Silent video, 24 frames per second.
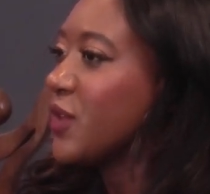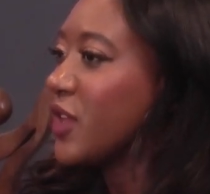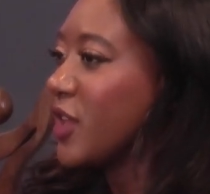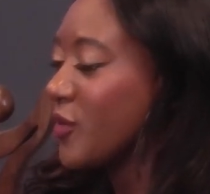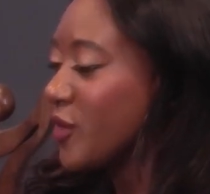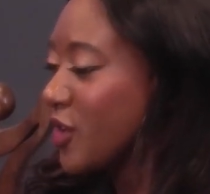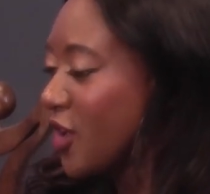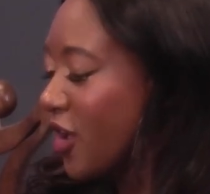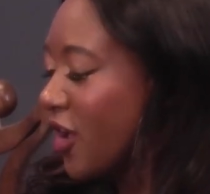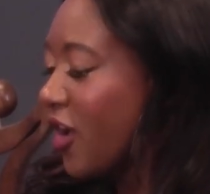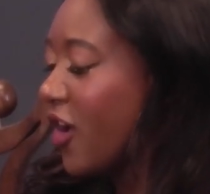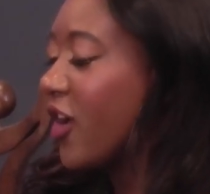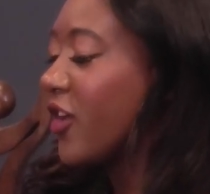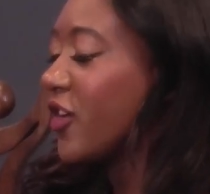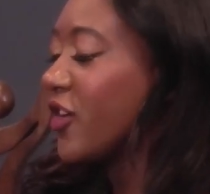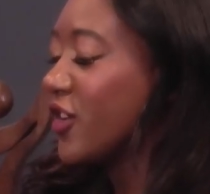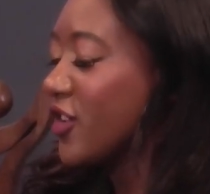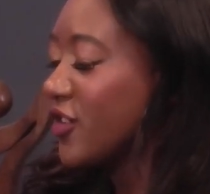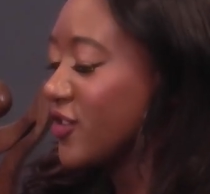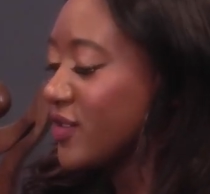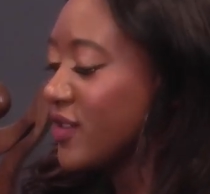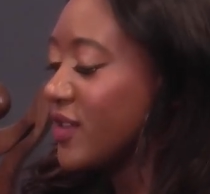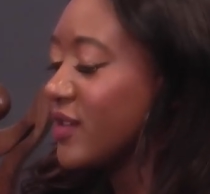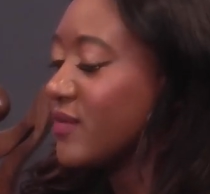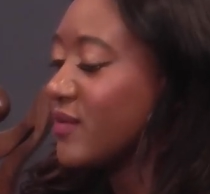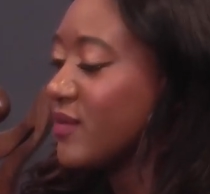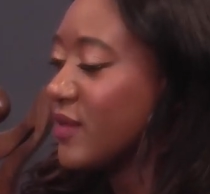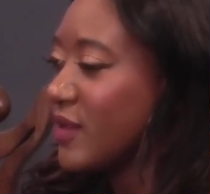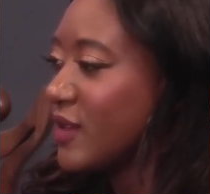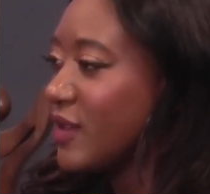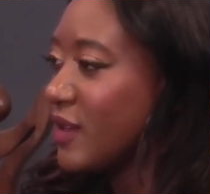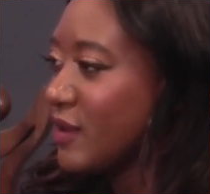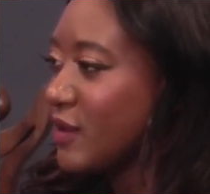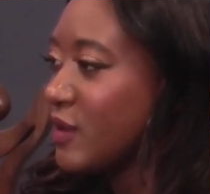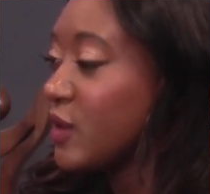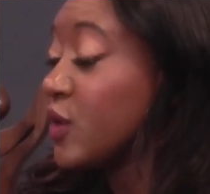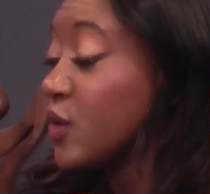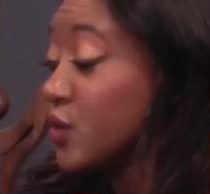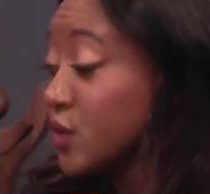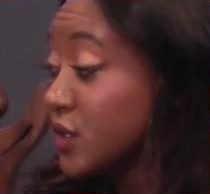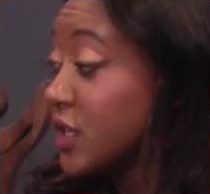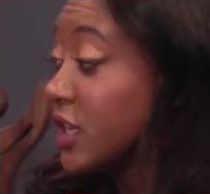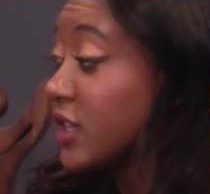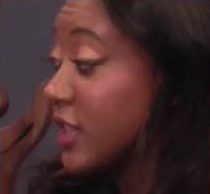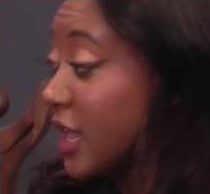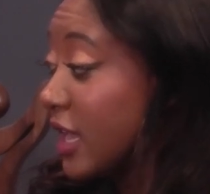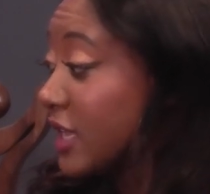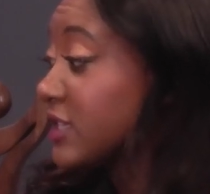being able to honor
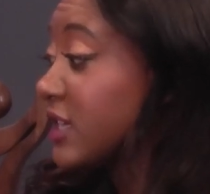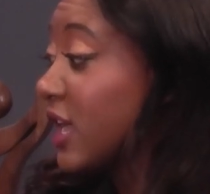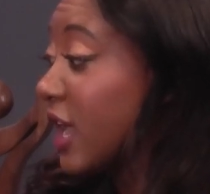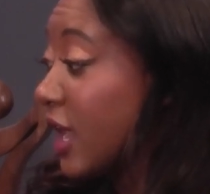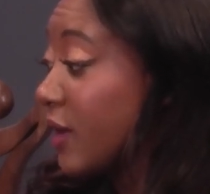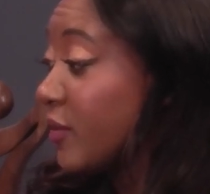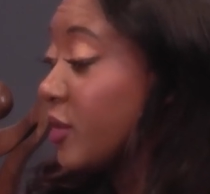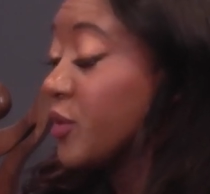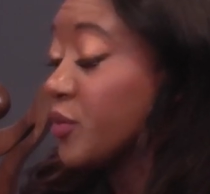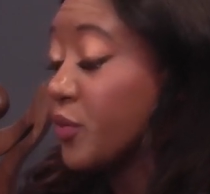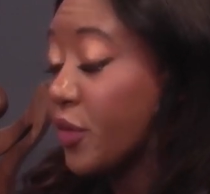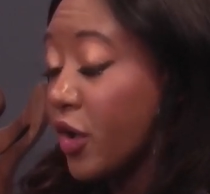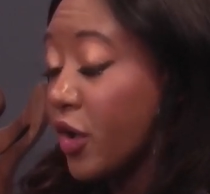using that time in